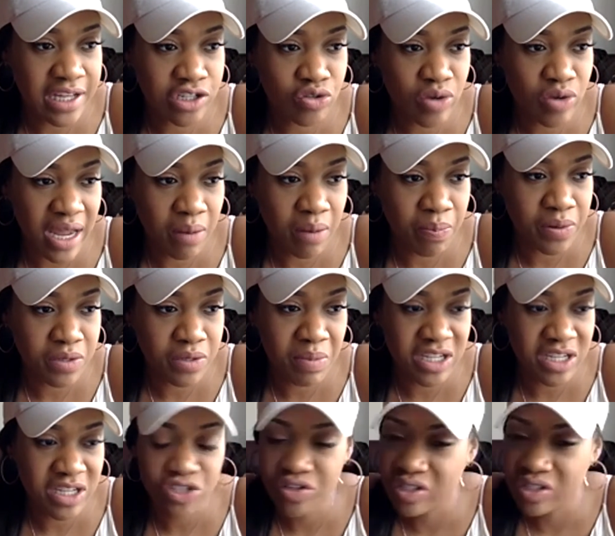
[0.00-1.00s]
you got to make
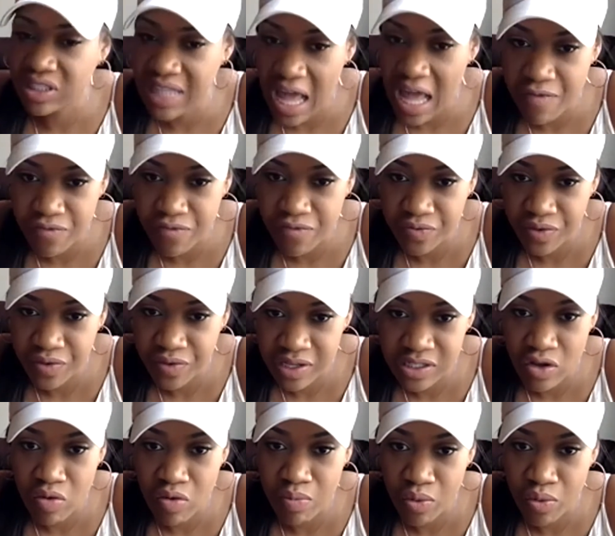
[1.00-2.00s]
sure your staff is
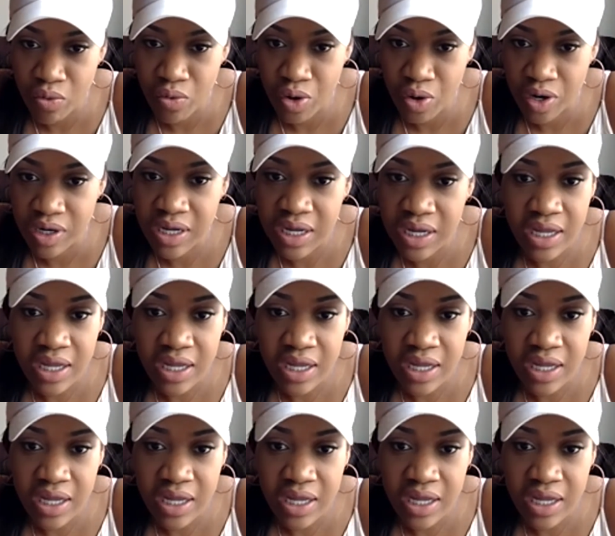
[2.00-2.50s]
on board.